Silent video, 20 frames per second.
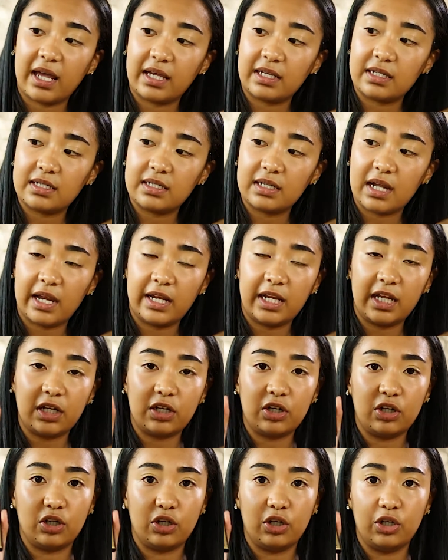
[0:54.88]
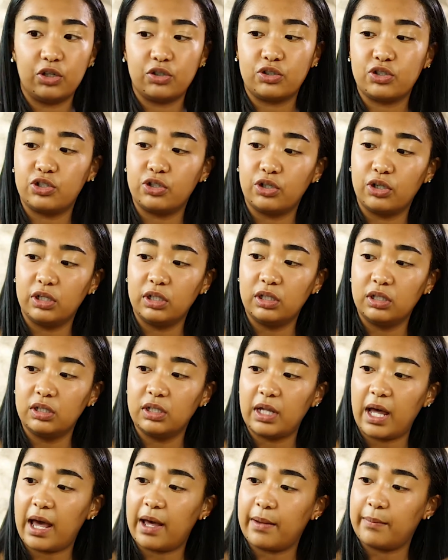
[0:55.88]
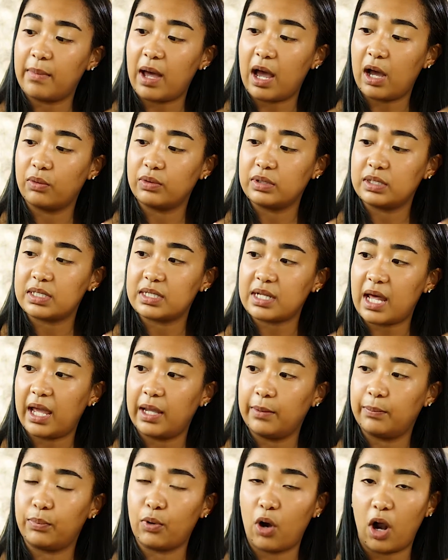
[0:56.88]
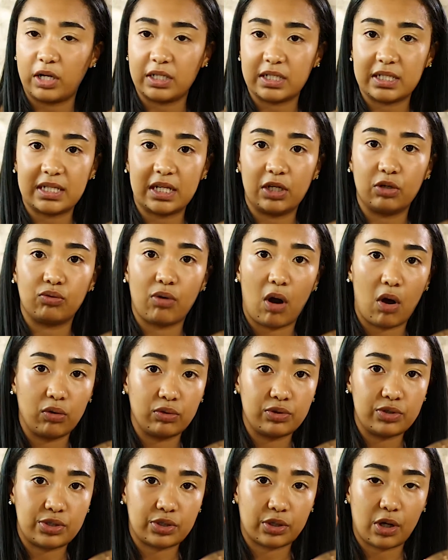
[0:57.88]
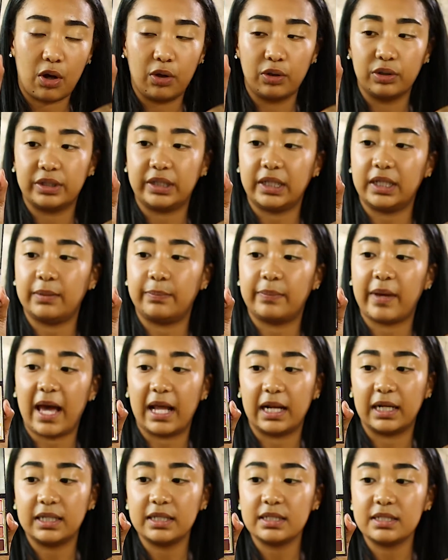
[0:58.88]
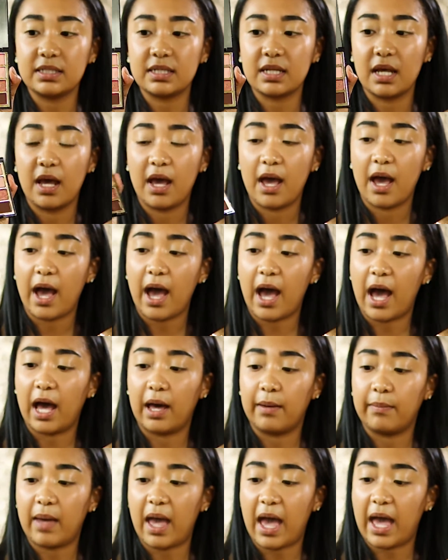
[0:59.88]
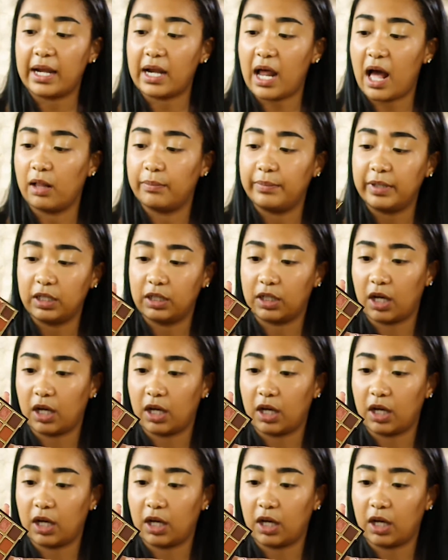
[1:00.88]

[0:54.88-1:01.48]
a stunning neutral, I would say bronzy rose goldy palette, and I'll be